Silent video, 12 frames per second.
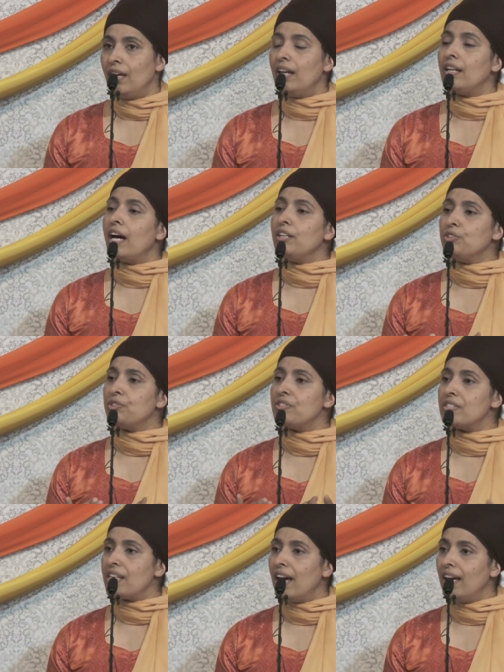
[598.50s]
and
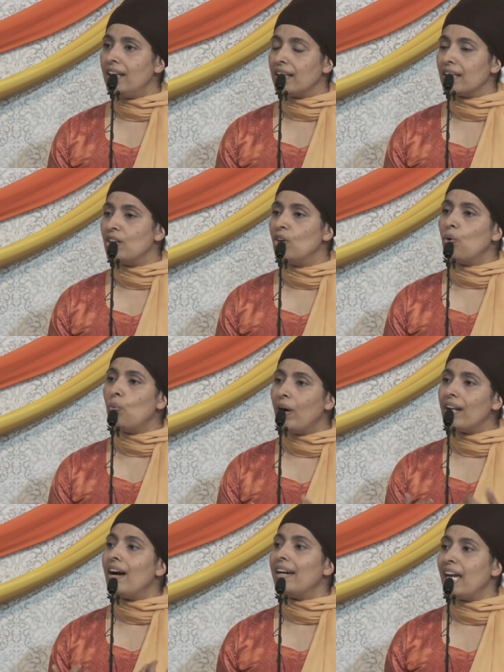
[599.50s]
understanding
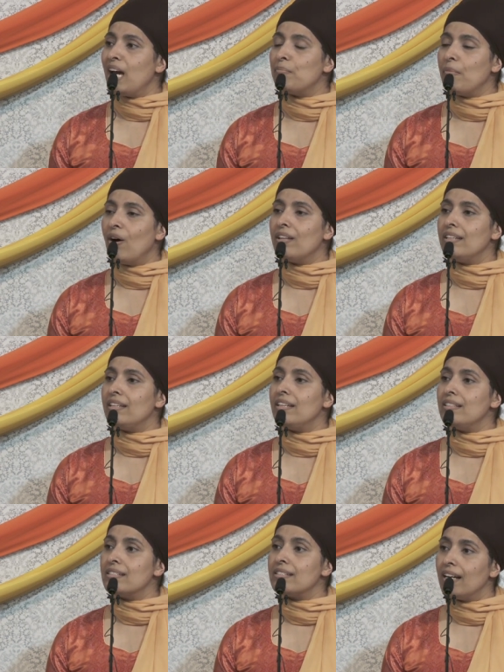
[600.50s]
what I am on the
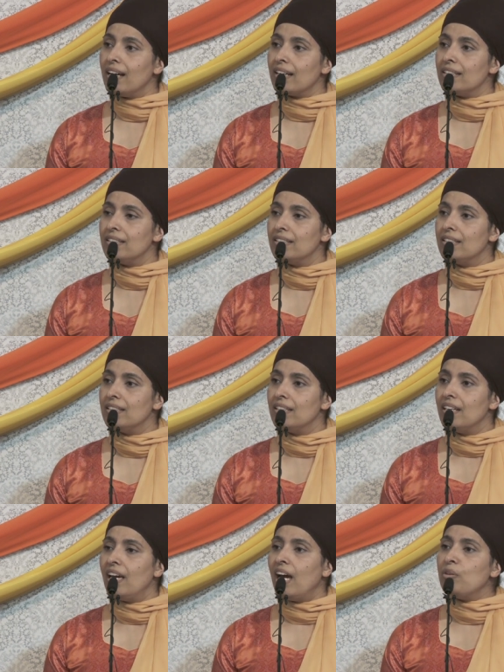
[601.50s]
inside.
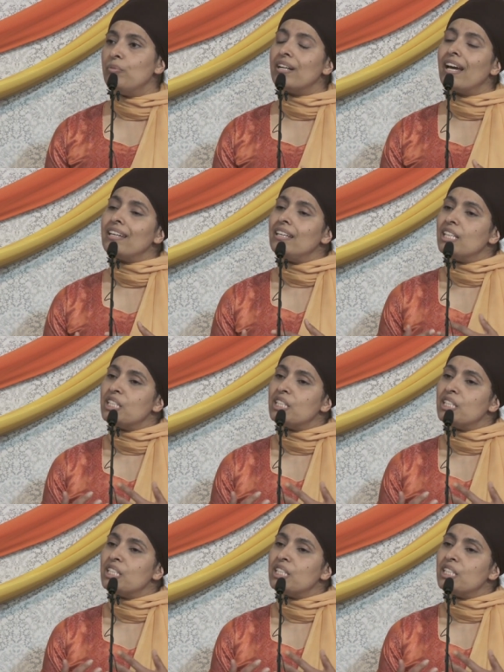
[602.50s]
And when I can